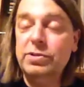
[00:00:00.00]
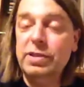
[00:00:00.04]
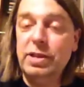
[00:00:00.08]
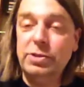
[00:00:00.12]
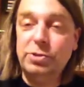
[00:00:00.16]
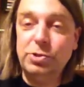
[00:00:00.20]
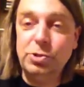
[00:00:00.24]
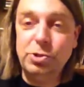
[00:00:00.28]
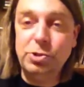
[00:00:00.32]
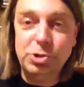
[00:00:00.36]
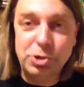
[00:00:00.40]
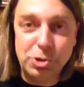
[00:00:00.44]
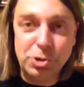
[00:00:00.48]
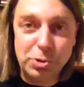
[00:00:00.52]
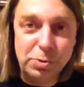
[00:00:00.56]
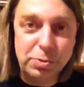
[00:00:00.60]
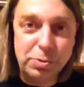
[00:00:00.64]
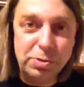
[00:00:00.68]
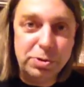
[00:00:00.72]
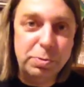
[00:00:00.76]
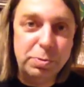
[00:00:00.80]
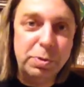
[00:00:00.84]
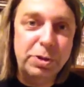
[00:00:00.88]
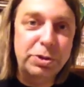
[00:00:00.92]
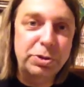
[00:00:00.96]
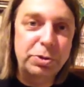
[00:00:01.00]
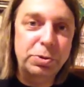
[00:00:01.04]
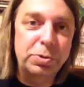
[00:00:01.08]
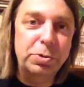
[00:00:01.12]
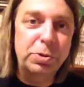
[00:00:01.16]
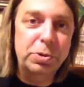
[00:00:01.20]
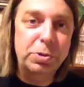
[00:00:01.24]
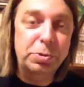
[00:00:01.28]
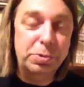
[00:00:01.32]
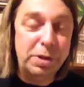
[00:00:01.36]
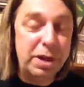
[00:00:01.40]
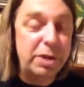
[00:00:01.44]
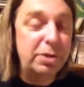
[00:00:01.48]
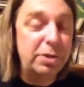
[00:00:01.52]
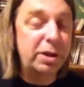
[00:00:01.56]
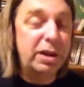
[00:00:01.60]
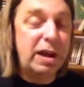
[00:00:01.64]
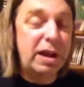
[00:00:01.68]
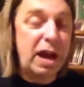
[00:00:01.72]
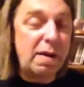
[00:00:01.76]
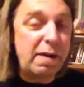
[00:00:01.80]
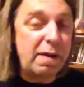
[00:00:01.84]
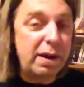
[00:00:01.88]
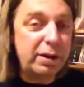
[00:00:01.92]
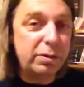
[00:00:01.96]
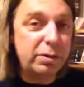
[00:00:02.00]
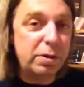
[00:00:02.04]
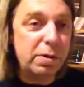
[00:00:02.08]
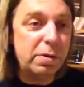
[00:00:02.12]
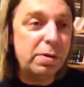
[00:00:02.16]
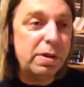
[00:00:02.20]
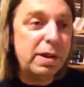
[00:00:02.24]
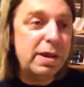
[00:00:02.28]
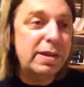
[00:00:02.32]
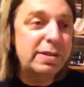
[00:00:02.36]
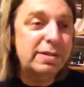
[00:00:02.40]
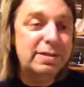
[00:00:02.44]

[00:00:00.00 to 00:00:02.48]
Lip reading: that you choose when you create a character,